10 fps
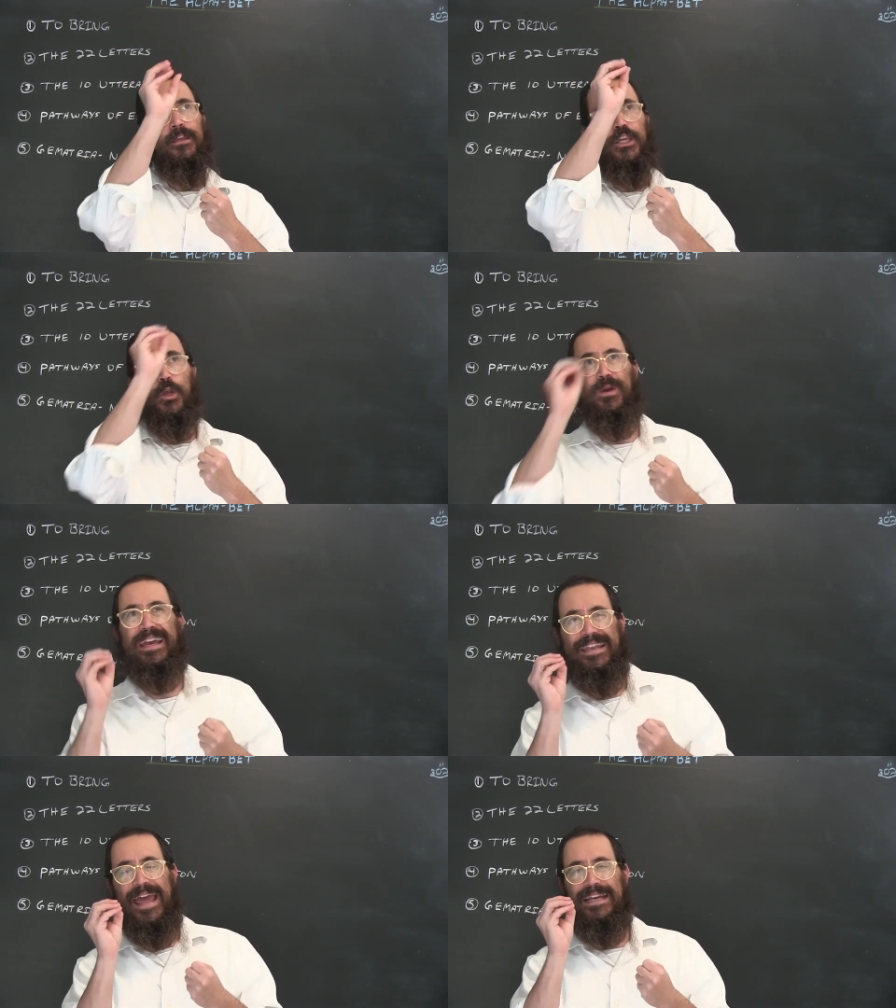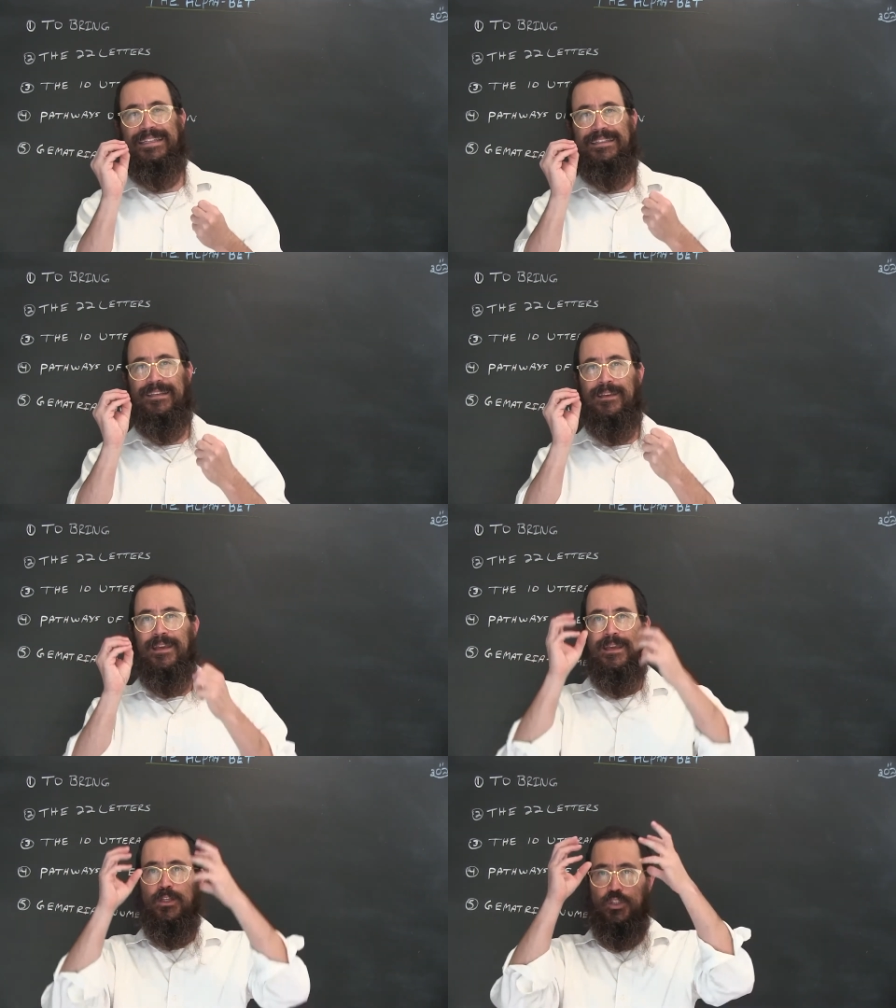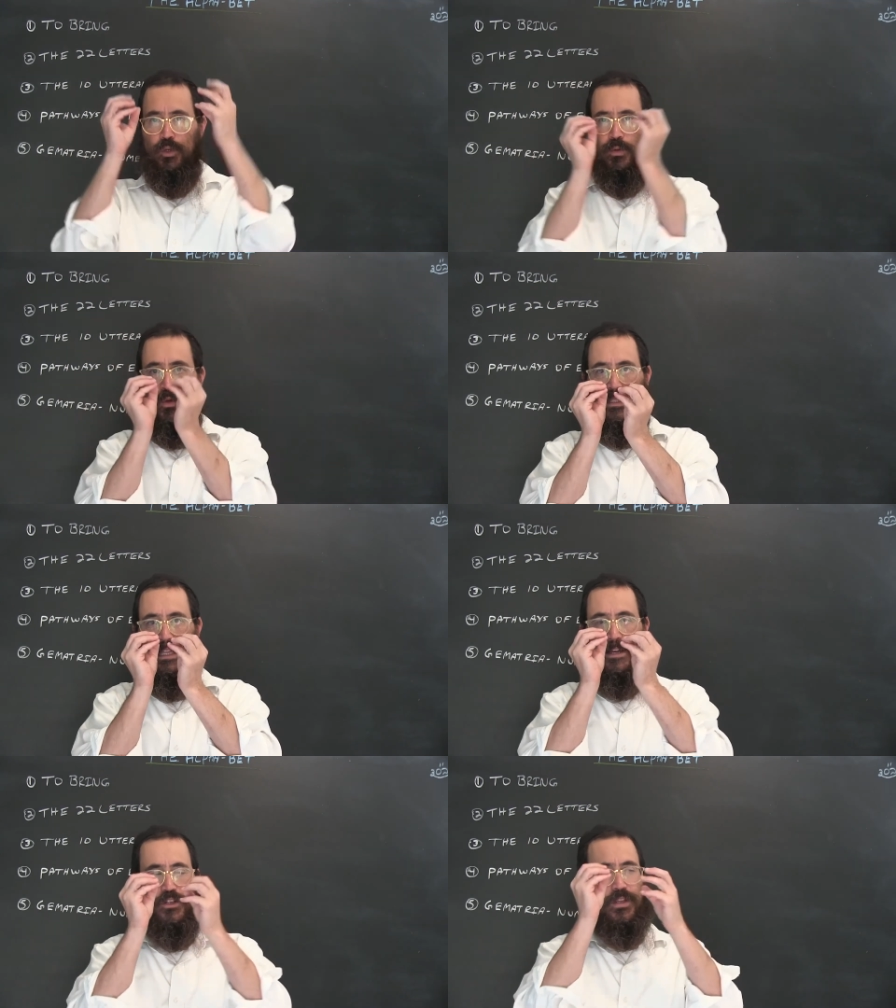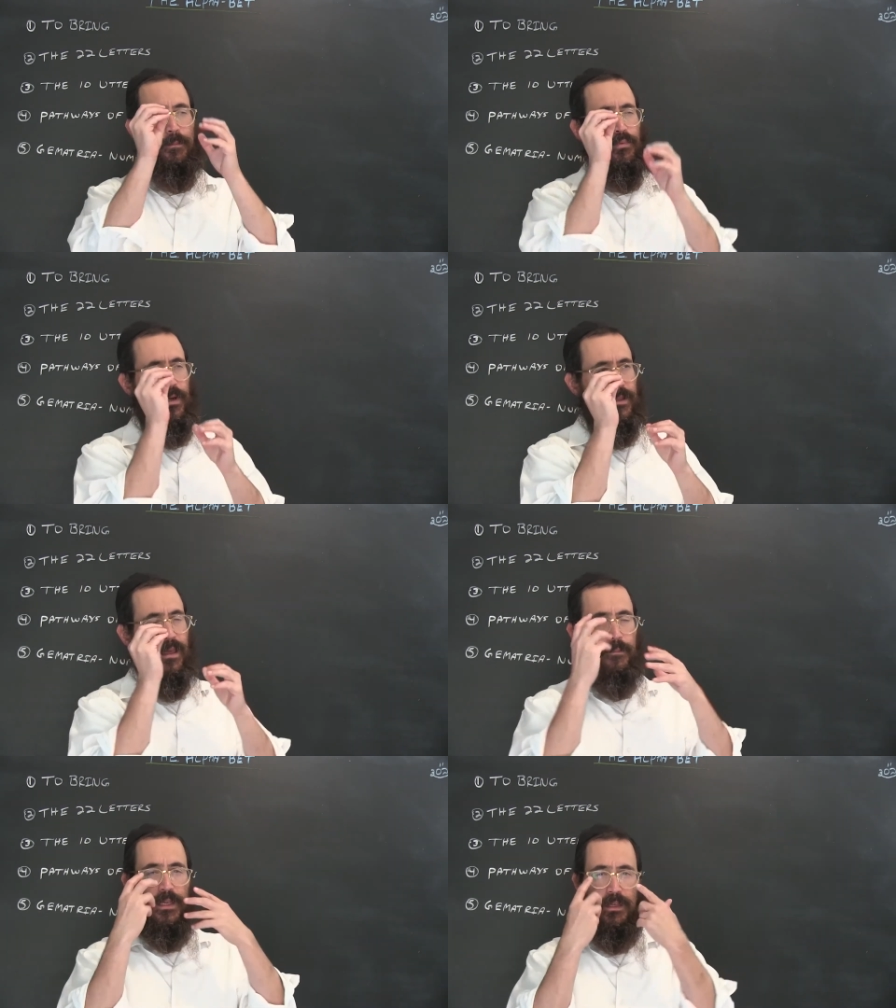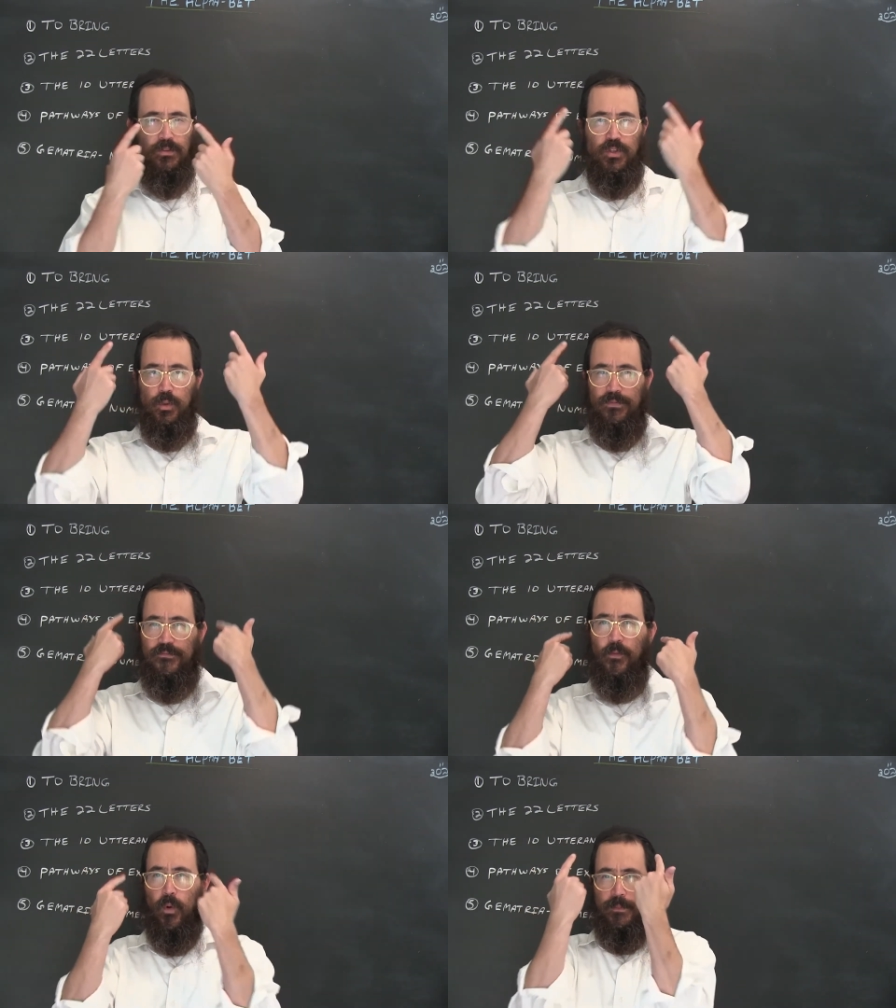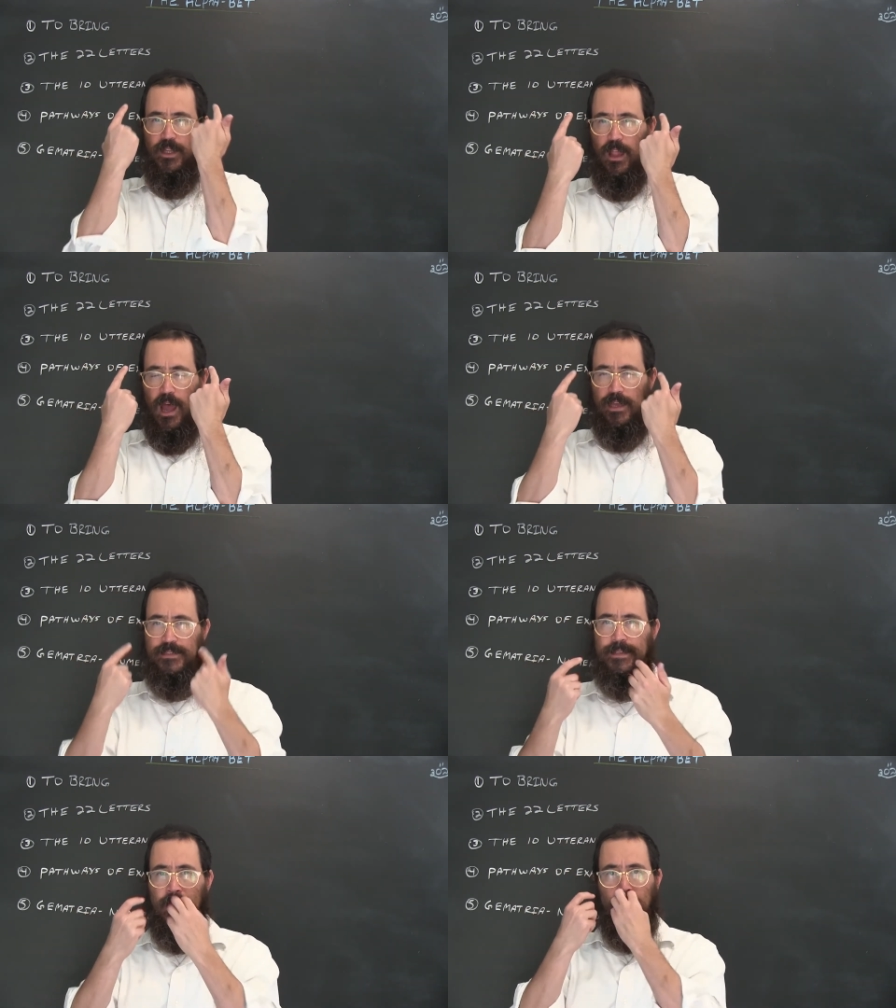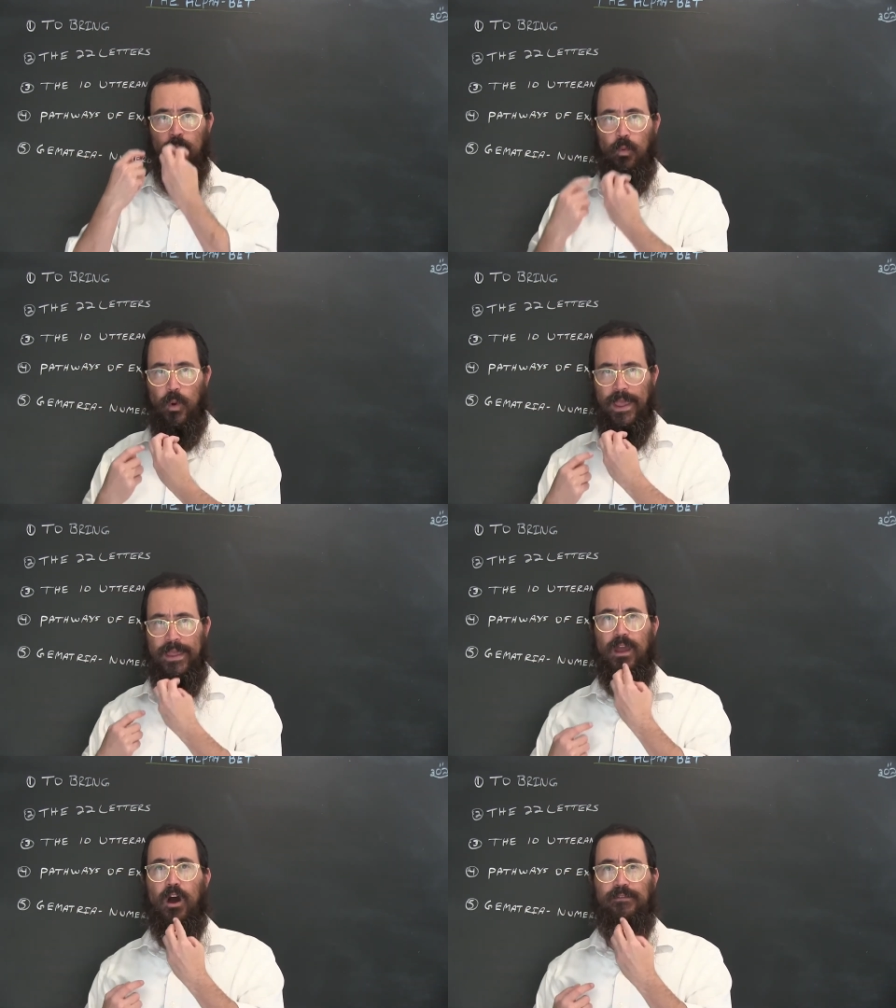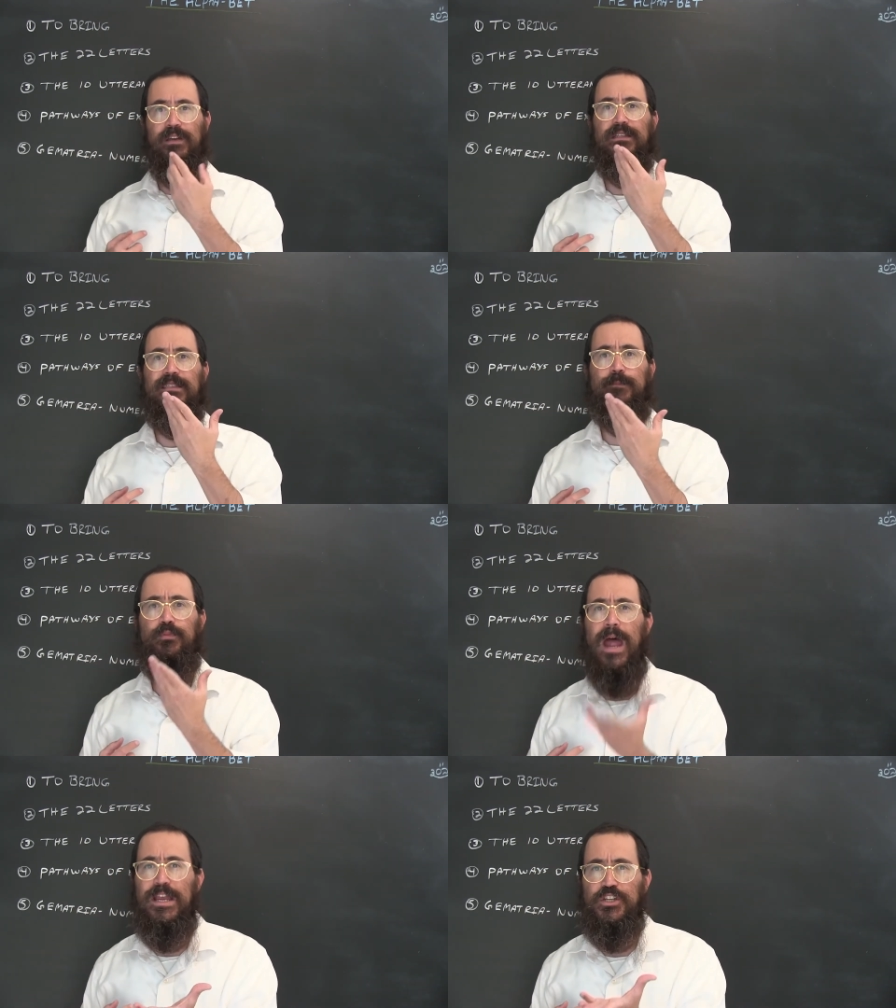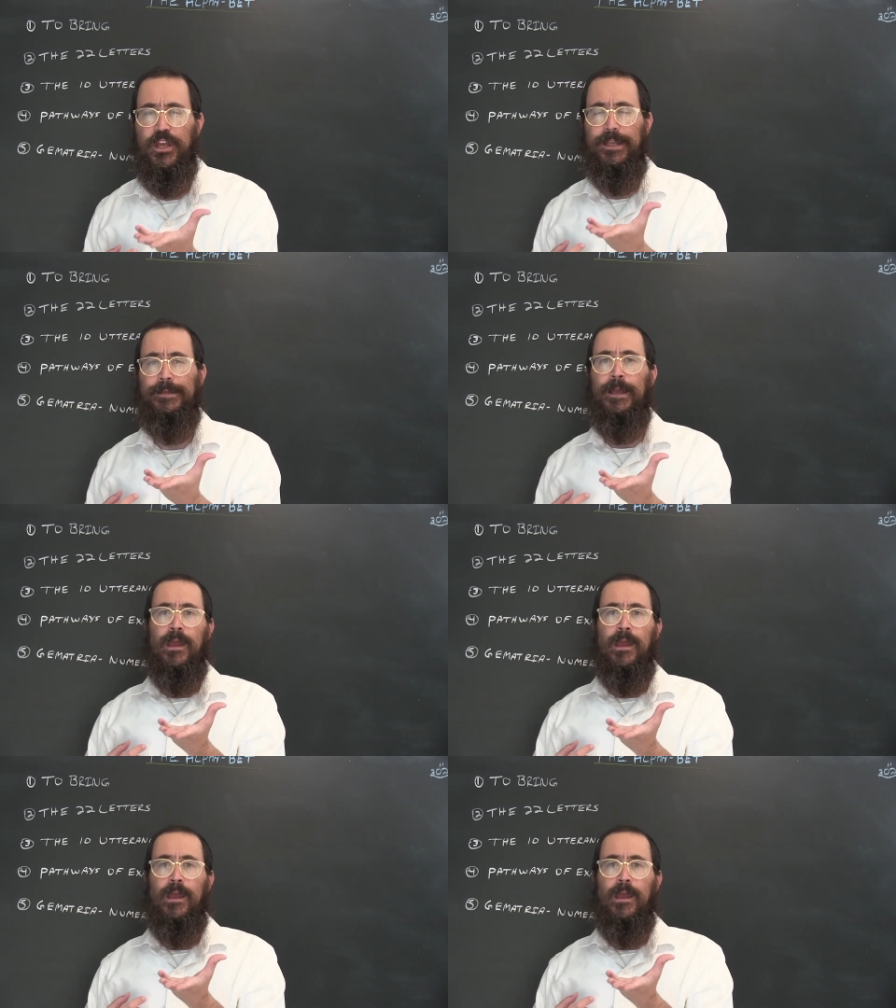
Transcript: you know, connect to those letters and bring them into a formalized way of expression.